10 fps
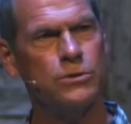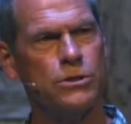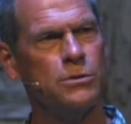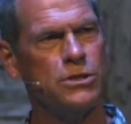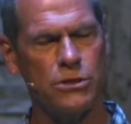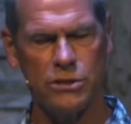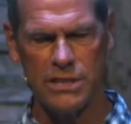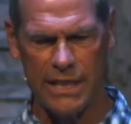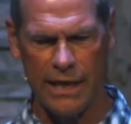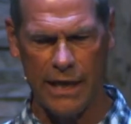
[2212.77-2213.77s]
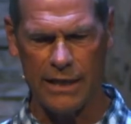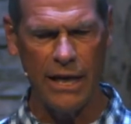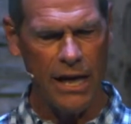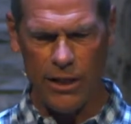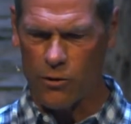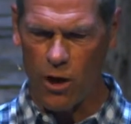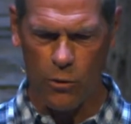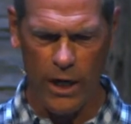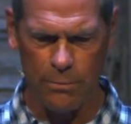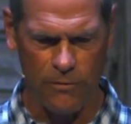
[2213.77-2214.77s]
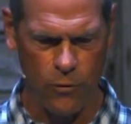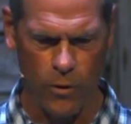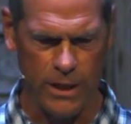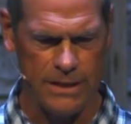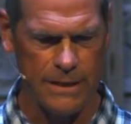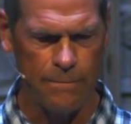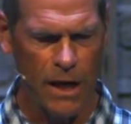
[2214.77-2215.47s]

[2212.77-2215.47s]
to return to God. And they're all right before us.